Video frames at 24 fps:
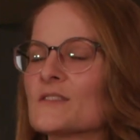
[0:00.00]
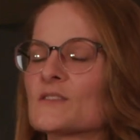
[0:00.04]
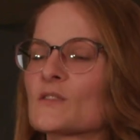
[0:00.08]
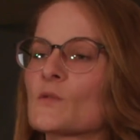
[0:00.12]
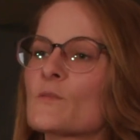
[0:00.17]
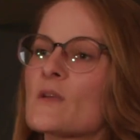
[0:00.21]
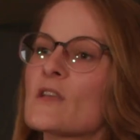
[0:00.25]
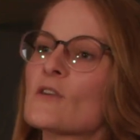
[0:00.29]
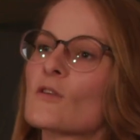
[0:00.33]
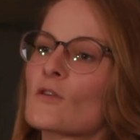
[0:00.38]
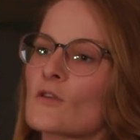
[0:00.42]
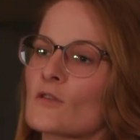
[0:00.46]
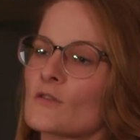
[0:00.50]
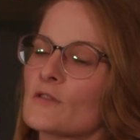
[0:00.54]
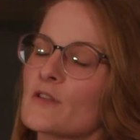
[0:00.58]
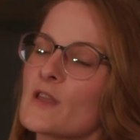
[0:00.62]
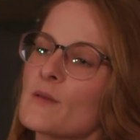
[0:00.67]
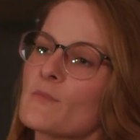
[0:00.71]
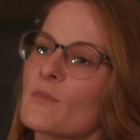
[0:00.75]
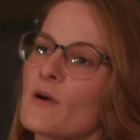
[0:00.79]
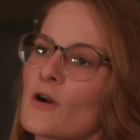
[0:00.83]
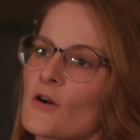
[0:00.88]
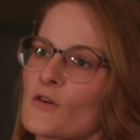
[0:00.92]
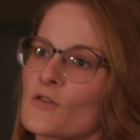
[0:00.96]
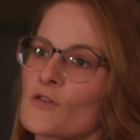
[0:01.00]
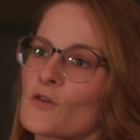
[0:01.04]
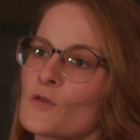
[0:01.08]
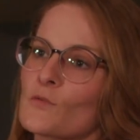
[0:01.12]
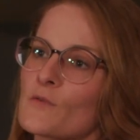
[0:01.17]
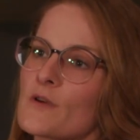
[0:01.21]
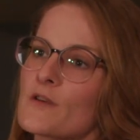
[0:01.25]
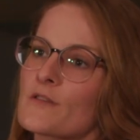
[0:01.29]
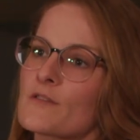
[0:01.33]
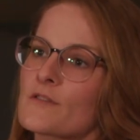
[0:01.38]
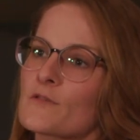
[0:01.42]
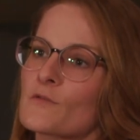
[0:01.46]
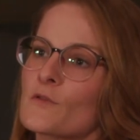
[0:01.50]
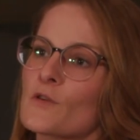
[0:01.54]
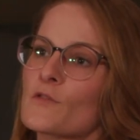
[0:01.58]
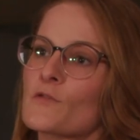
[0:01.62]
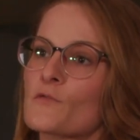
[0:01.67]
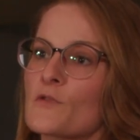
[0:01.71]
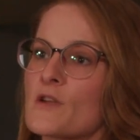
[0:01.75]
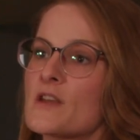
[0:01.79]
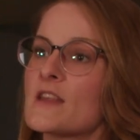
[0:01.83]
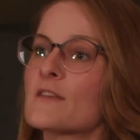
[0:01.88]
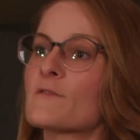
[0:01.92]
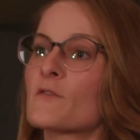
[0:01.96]
So we currently partner with
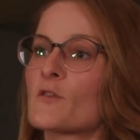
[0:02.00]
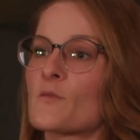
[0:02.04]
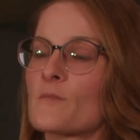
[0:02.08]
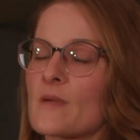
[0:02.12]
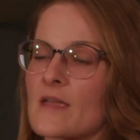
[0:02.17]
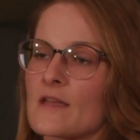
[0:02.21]
3 different